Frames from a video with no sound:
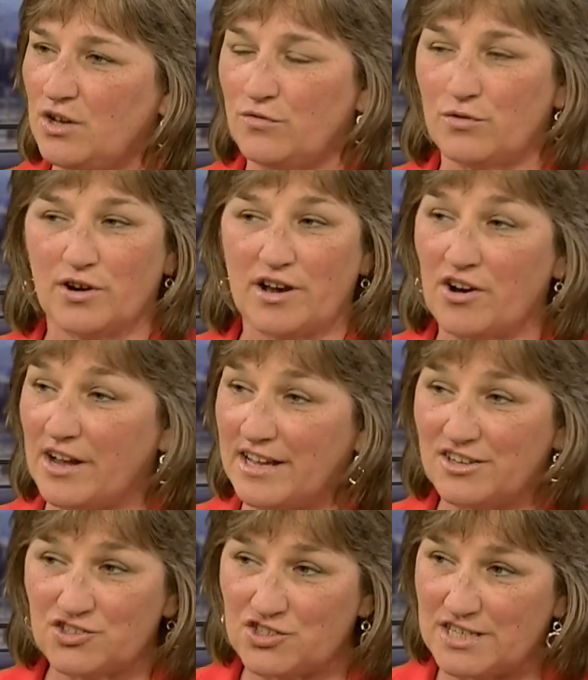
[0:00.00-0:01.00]
for our
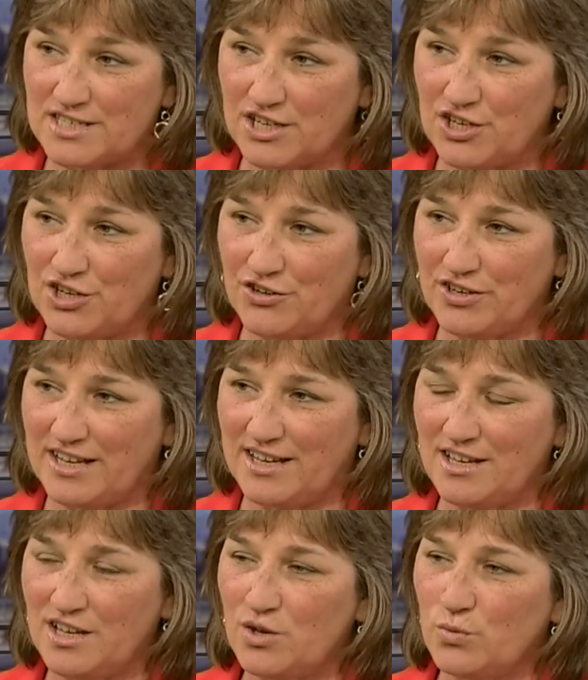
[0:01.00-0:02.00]
energy
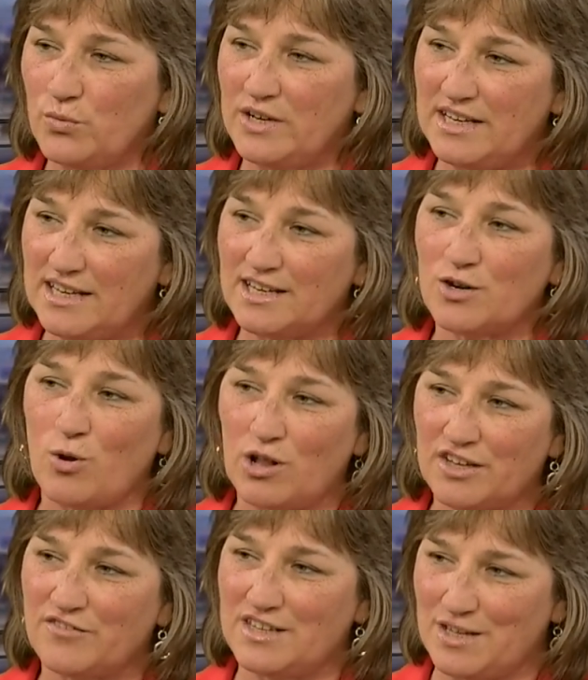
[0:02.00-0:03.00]
security, we need an
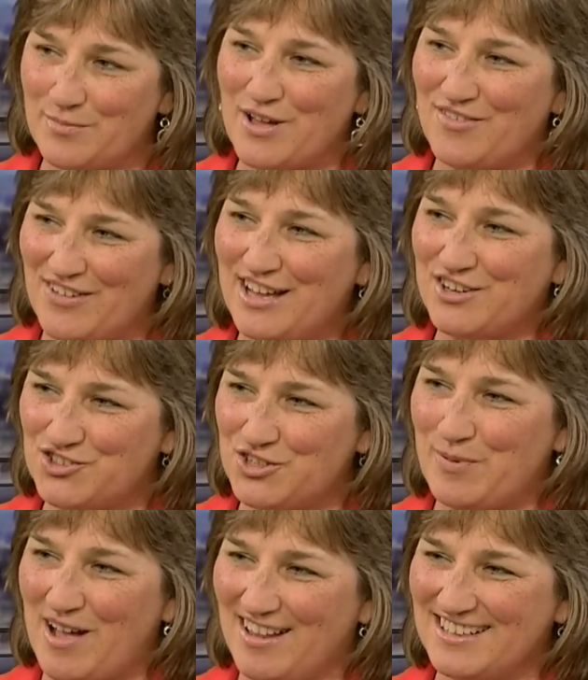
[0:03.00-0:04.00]
all-of-the-above energy
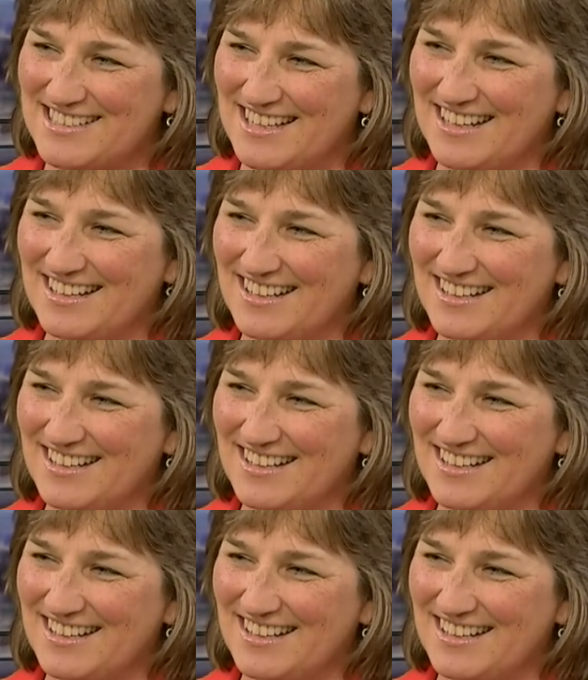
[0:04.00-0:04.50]
policy.